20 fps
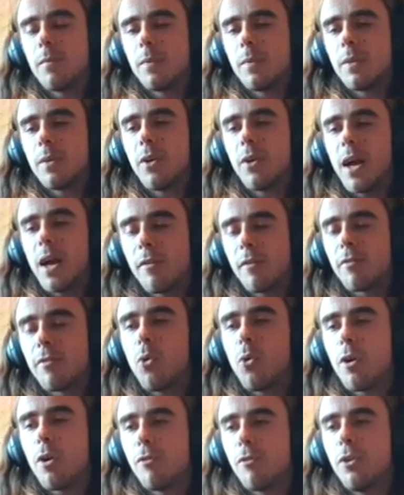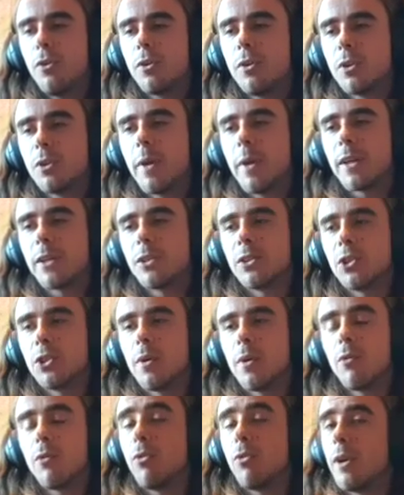There are quite a few inspectors
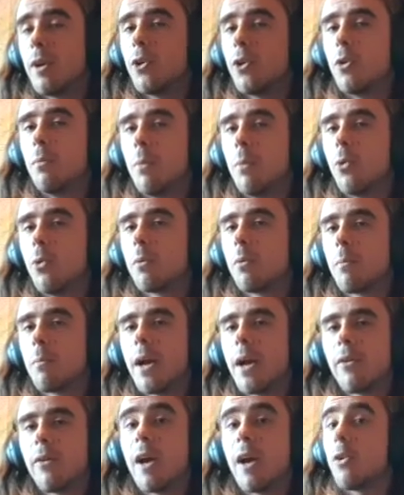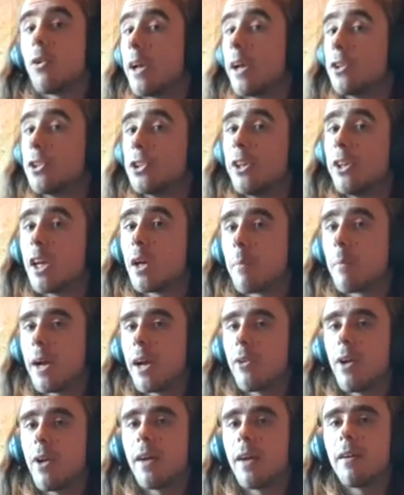who have a really good building background or engineering
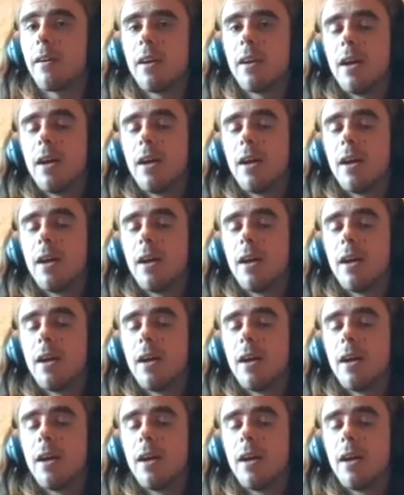background.